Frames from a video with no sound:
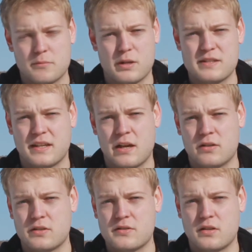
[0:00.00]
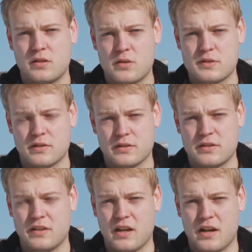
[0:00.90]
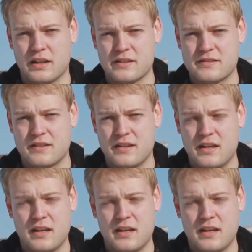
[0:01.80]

brings the characters closer to the audience.